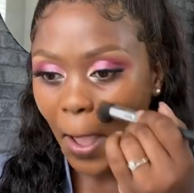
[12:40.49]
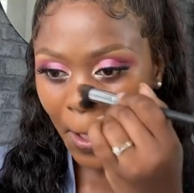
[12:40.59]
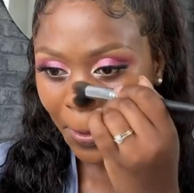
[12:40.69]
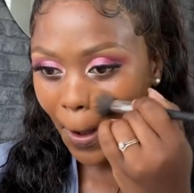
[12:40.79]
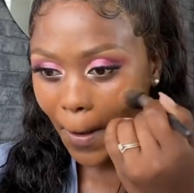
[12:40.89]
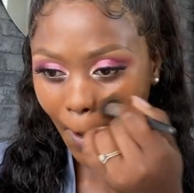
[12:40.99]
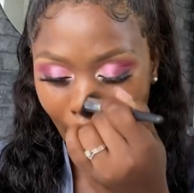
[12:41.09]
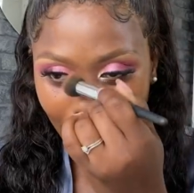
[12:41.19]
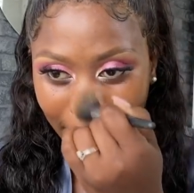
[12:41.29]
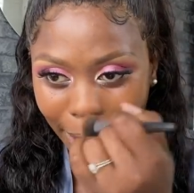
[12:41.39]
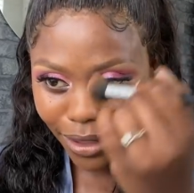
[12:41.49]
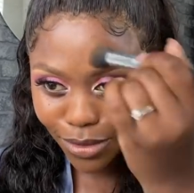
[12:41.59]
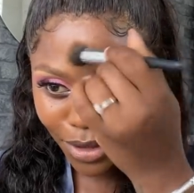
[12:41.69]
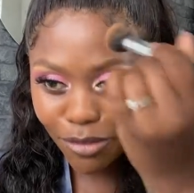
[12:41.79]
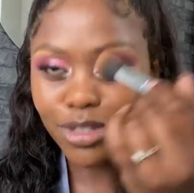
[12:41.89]
I was like, oh, okay,
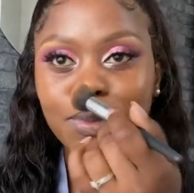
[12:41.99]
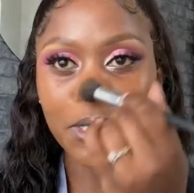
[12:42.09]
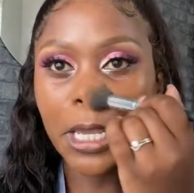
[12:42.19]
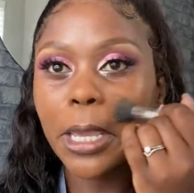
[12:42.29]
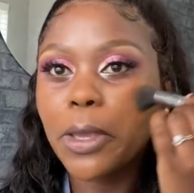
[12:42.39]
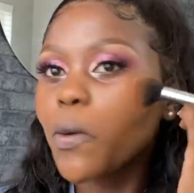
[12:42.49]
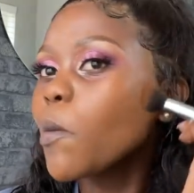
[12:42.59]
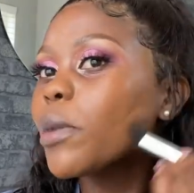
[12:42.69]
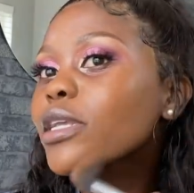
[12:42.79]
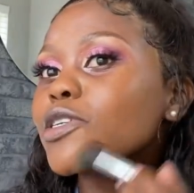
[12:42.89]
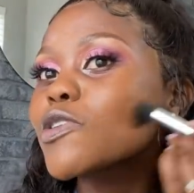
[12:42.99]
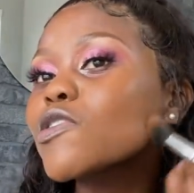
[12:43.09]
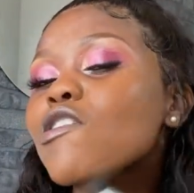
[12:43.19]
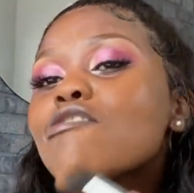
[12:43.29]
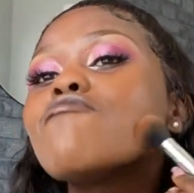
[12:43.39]
whoever's been taking your
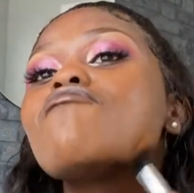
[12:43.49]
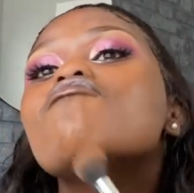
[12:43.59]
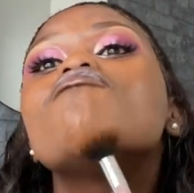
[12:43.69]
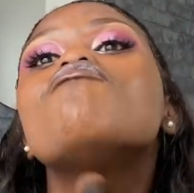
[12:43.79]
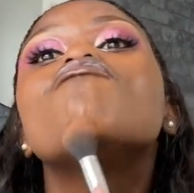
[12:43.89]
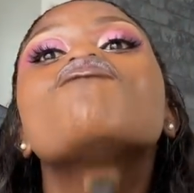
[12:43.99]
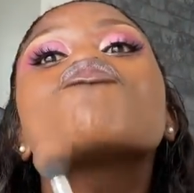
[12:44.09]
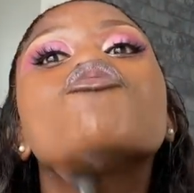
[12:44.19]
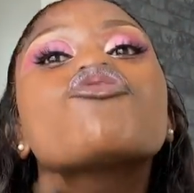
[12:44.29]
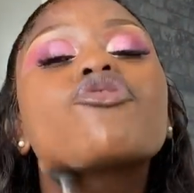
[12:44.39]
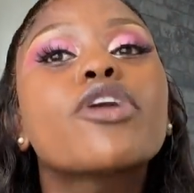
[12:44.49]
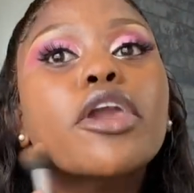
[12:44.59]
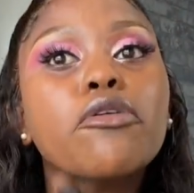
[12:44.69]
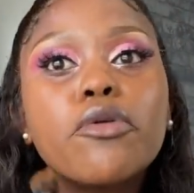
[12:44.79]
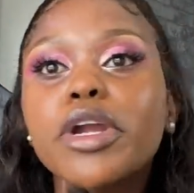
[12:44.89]
pictures is not doing
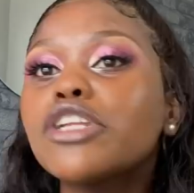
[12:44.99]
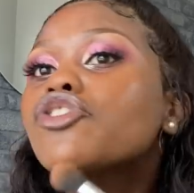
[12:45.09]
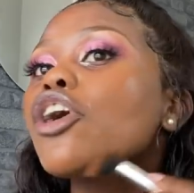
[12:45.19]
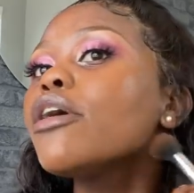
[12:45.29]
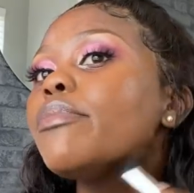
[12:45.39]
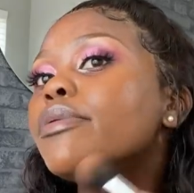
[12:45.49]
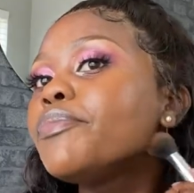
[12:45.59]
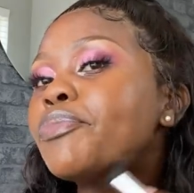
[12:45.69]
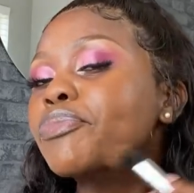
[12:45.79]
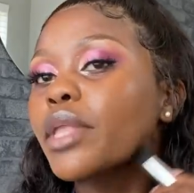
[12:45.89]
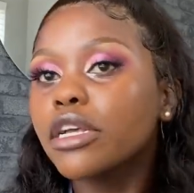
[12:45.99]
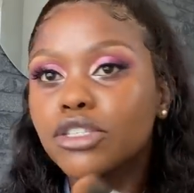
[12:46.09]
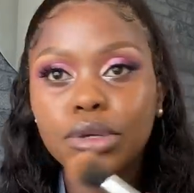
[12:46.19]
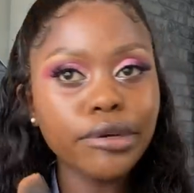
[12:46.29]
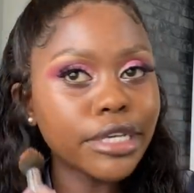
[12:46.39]
a great job.
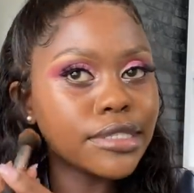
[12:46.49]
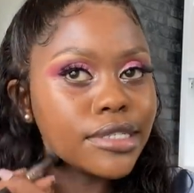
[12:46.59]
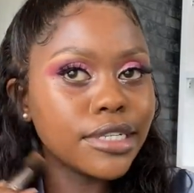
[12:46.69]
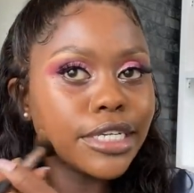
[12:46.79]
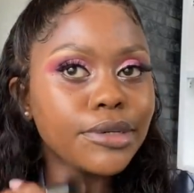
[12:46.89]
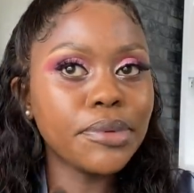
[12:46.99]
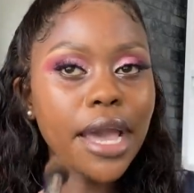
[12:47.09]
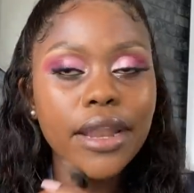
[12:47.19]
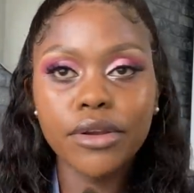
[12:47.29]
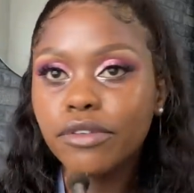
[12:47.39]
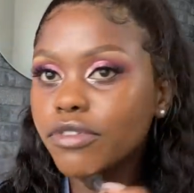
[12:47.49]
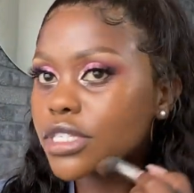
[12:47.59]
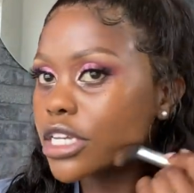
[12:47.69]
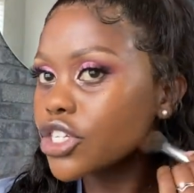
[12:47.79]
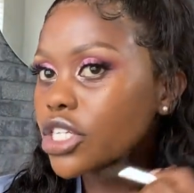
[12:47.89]
So instantly we had a
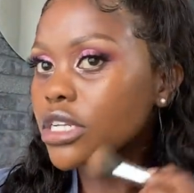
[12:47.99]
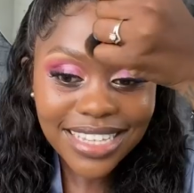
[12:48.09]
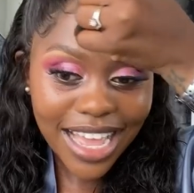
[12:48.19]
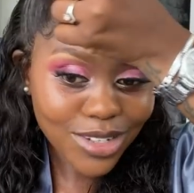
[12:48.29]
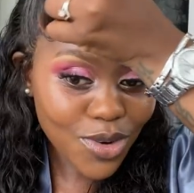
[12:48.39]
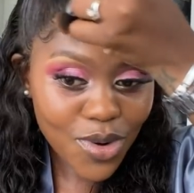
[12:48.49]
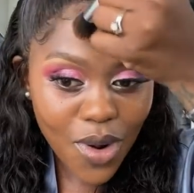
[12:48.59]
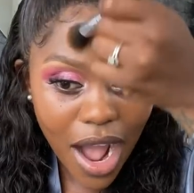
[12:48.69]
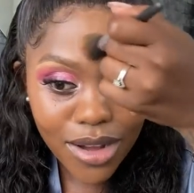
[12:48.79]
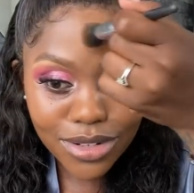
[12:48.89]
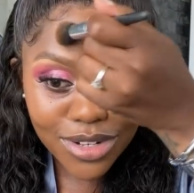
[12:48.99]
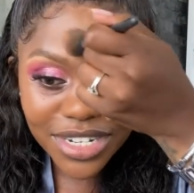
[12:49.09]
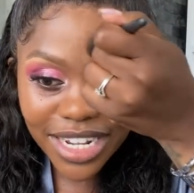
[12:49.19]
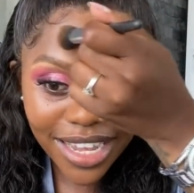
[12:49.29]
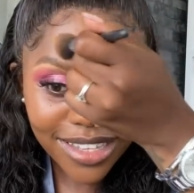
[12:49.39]
conversation as I don't know how to
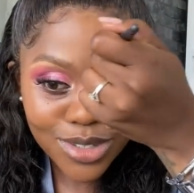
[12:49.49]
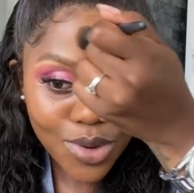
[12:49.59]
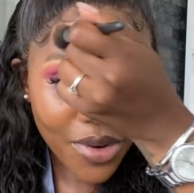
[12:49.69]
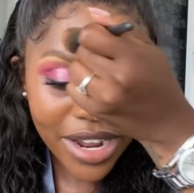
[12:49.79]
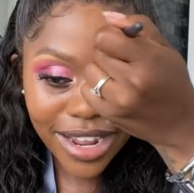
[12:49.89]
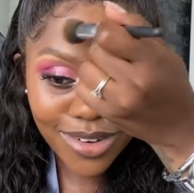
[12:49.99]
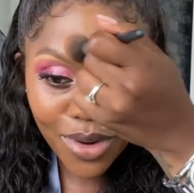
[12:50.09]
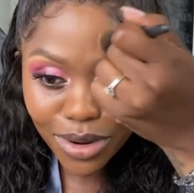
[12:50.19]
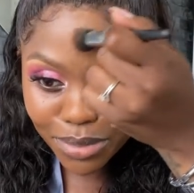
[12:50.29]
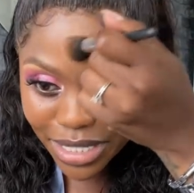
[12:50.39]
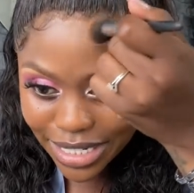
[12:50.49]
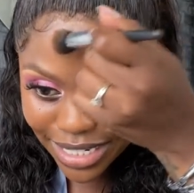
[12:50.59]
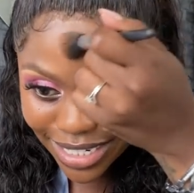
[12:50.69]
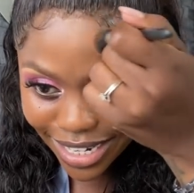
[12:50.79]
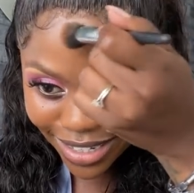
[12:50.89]
share a story and not be
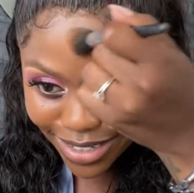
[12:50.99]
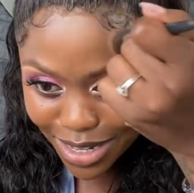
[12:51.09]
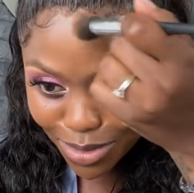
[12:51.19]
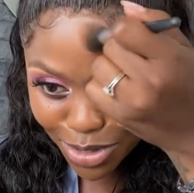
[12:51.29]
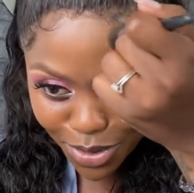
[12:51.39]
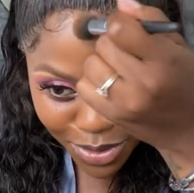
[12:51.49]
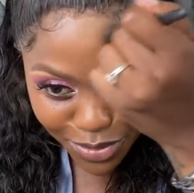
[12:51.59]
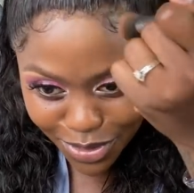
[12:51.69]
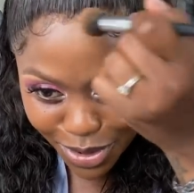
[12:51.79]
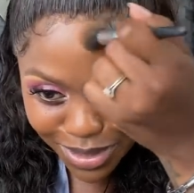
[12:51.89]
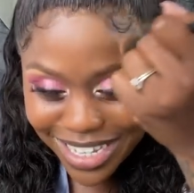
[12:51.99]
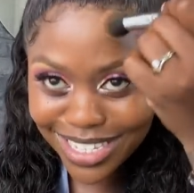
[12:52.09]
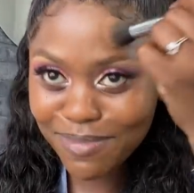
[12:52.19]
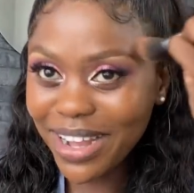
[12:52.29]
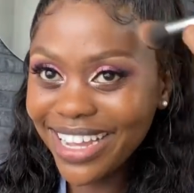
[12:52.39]
detailed. I'm sure you've
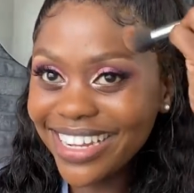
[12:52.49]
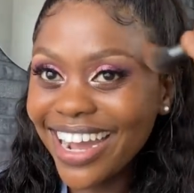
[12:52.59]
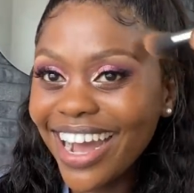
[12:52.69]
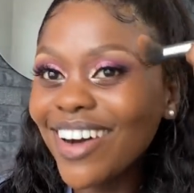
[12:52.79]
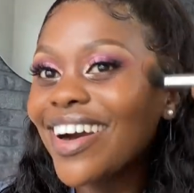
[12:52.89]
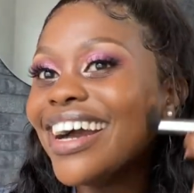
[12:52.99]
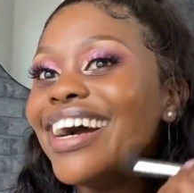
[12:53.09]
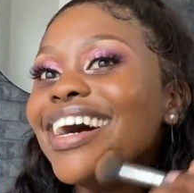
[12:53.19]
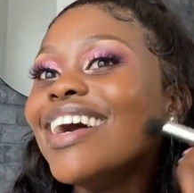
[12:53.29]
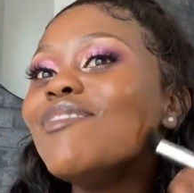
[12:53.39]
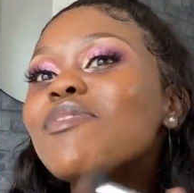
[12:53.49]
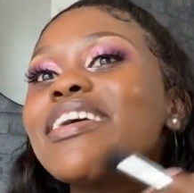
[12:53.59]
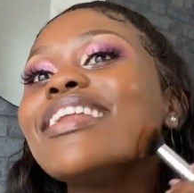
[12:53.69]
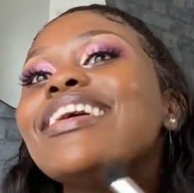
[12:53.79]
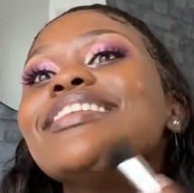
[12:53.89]
noticed by now. I'm
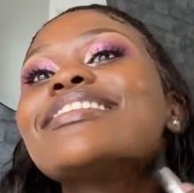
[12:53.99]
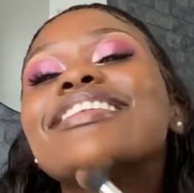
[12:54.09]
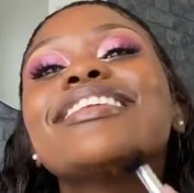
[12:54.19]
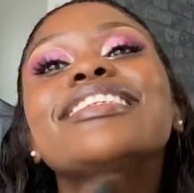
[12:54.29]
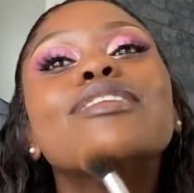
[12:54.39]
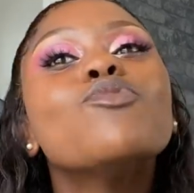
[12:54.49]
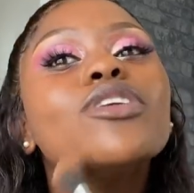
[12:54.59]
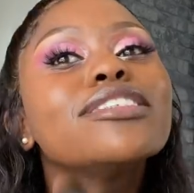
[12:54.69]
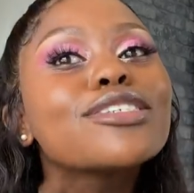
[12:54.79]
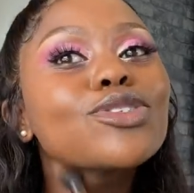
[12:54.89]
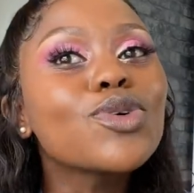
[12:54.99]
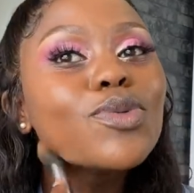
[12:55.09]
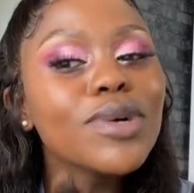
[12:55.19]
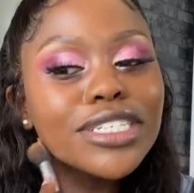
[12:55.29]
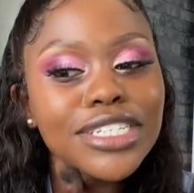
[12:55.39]
realizing that I'm wasting so
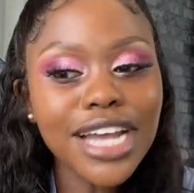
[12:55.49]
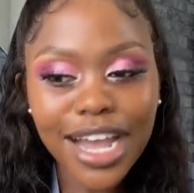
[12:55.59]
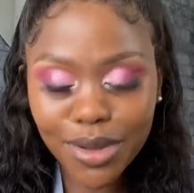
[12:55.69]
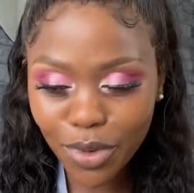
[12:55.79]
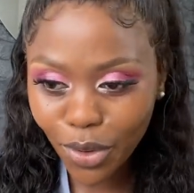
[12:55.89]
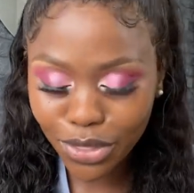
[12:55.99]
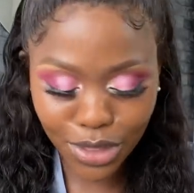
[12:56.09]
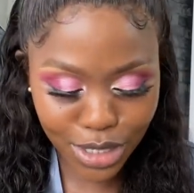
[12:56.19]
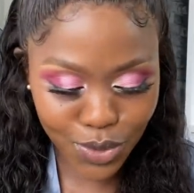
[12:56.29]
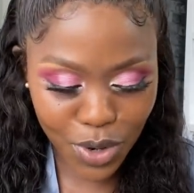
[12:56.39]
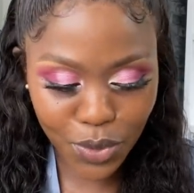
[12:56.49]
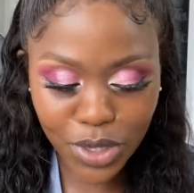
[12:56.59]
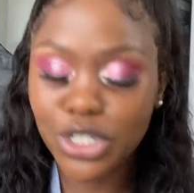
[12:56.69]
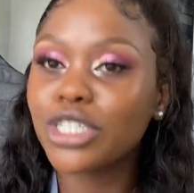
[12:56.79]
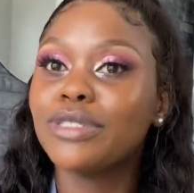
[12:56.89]
much time on this one
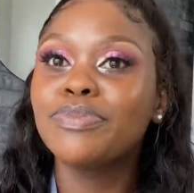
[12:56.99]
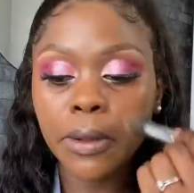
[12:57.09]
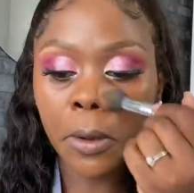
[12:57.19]
question.